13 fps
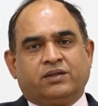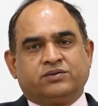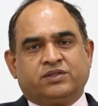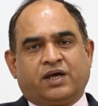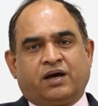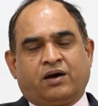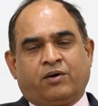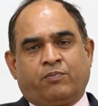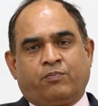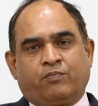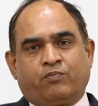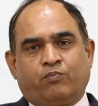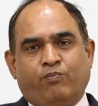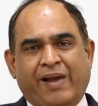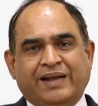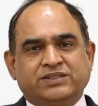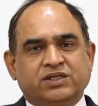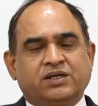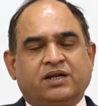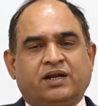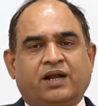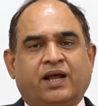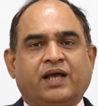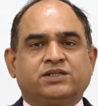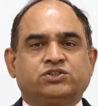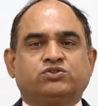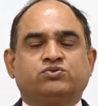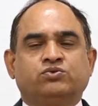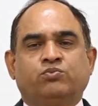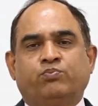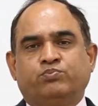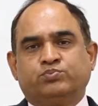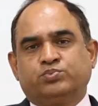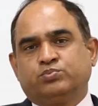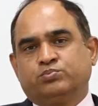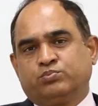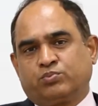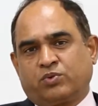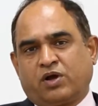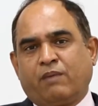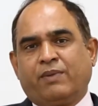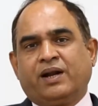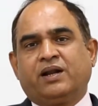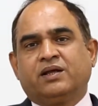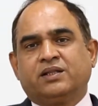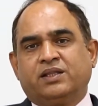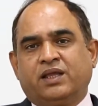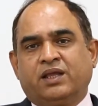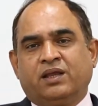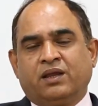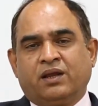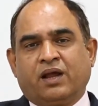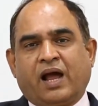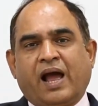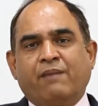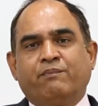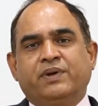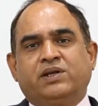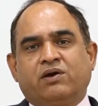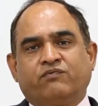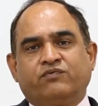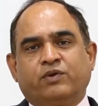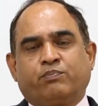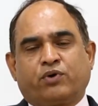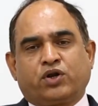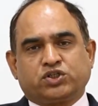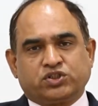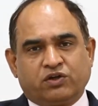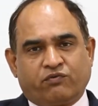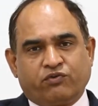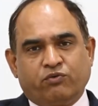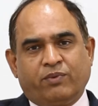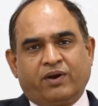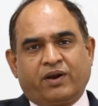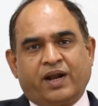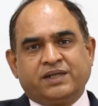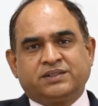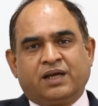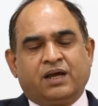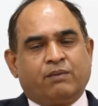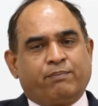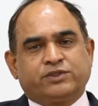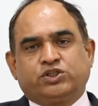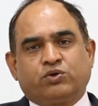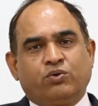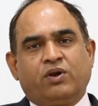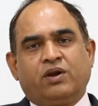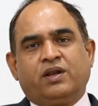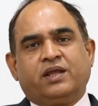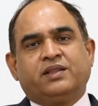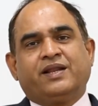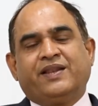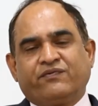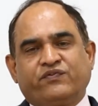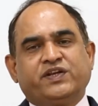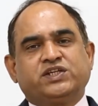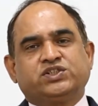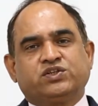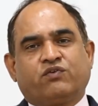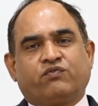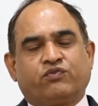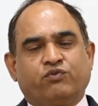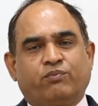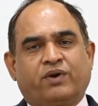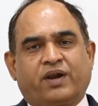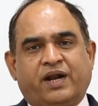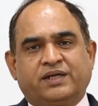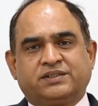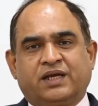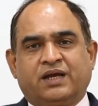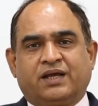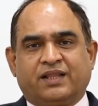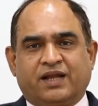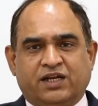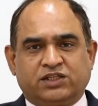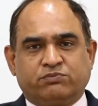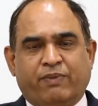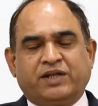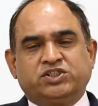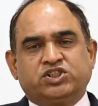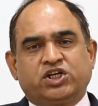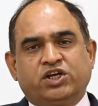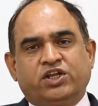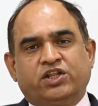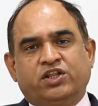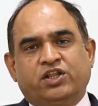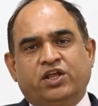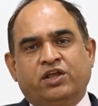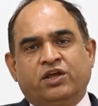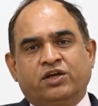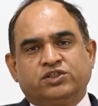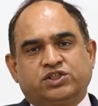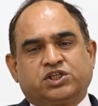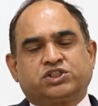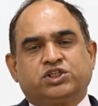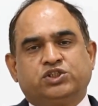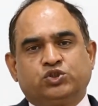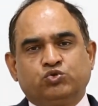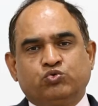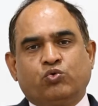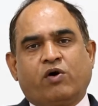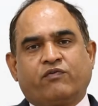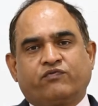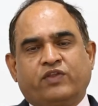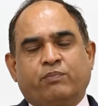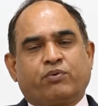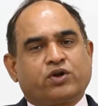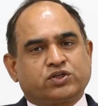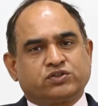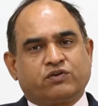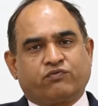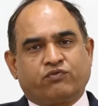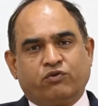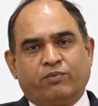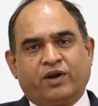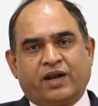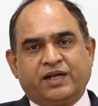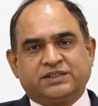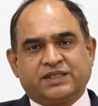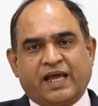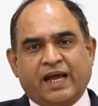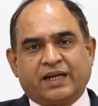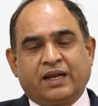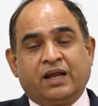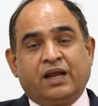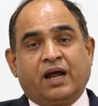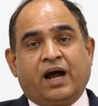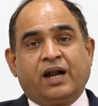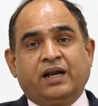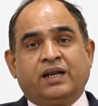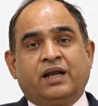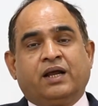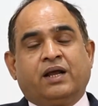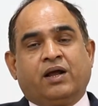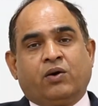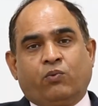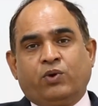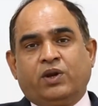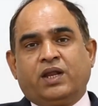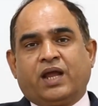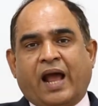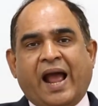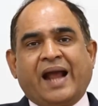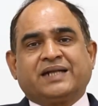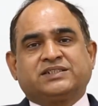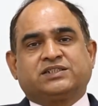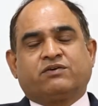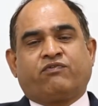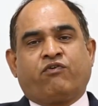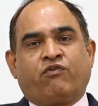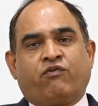the matter has to come under the ambit of the protection of human rights, particularly the definition of human rights that is mentioned in the section 2 of the Protection of Human Rights Act, and only acts of